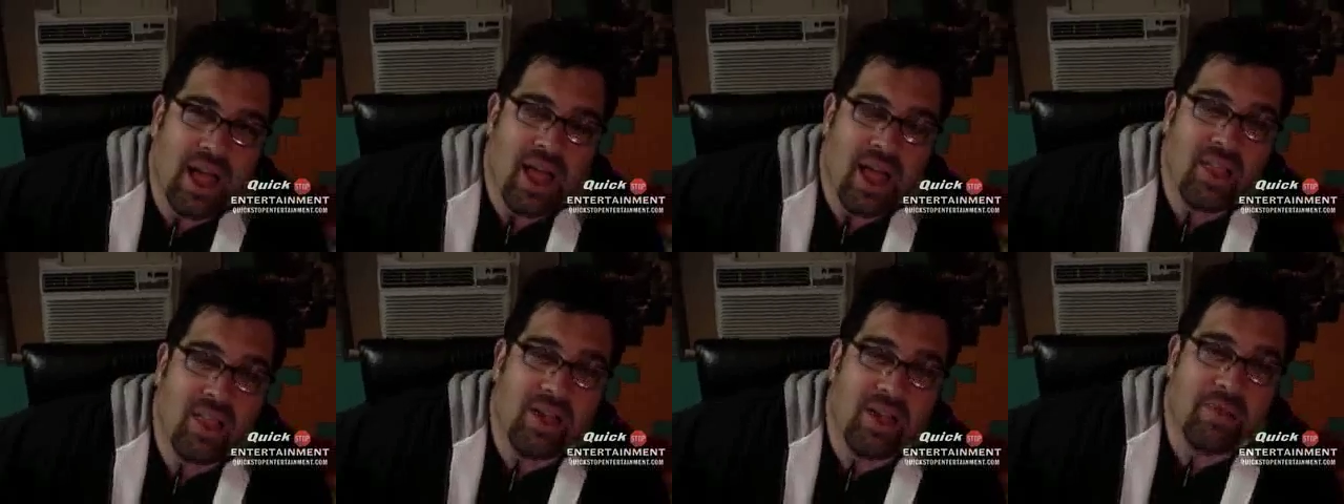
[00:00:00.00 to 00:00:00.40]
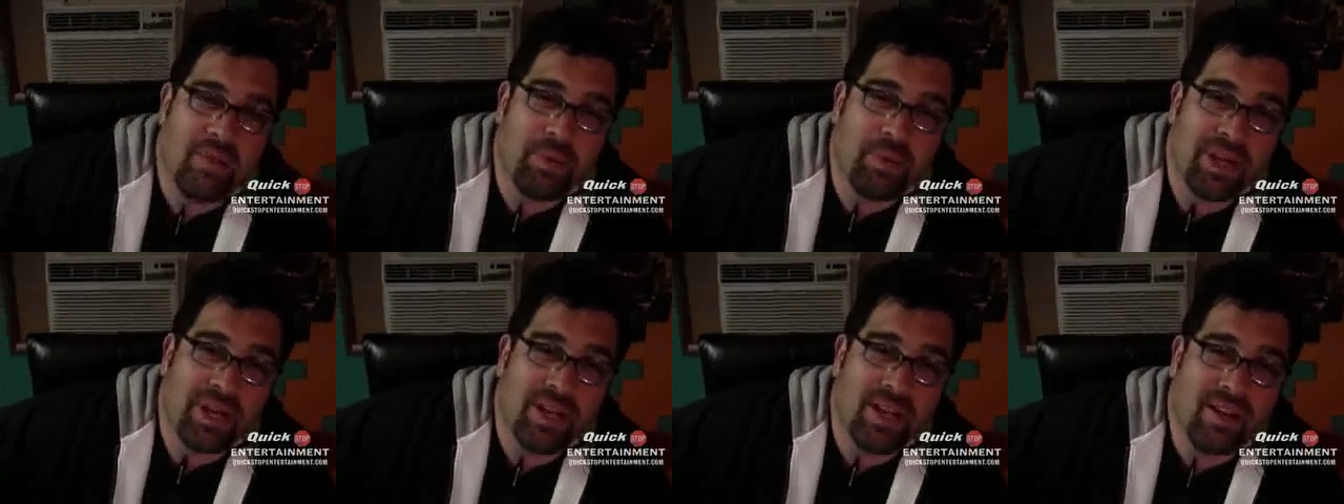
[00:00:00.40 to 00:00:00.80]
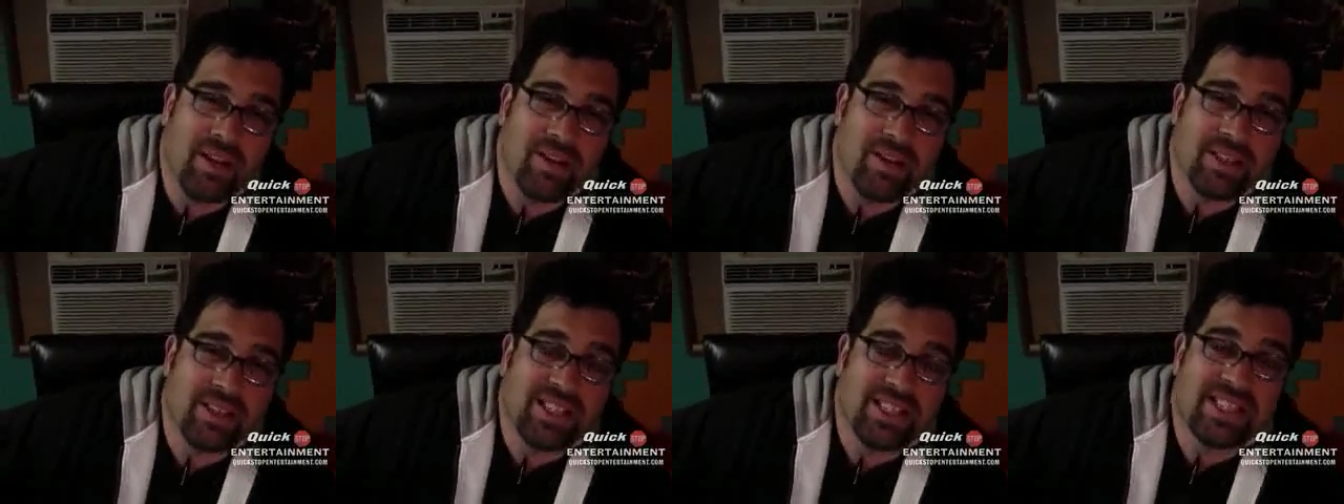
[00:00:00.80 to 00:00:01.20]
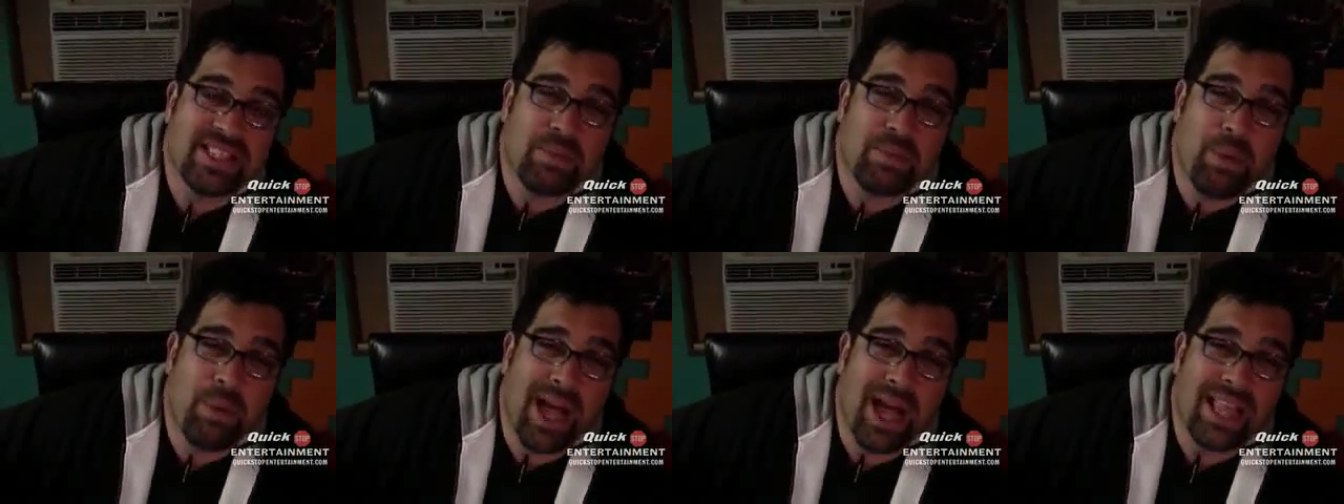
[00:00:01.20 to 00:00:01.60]
How long I've been here? Since
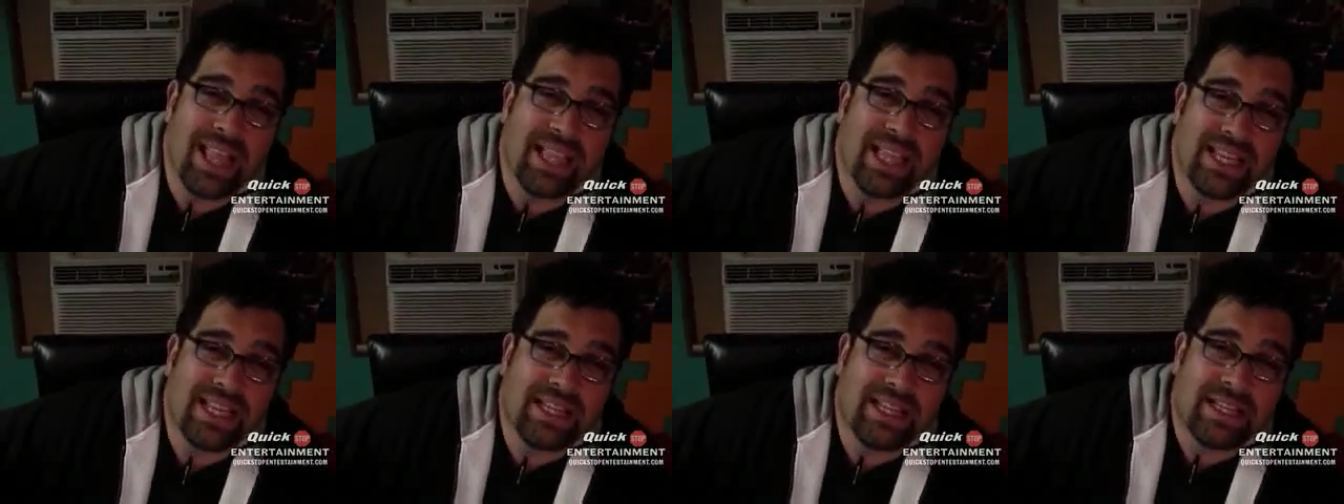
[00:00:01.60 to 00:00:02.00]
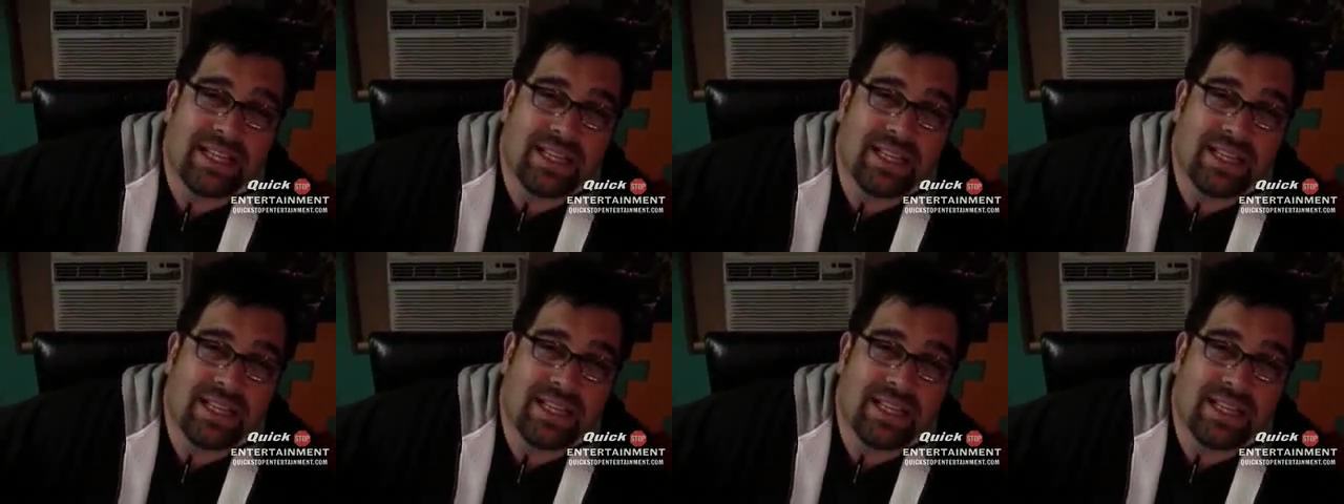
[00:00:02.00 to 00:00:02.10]
the pilot.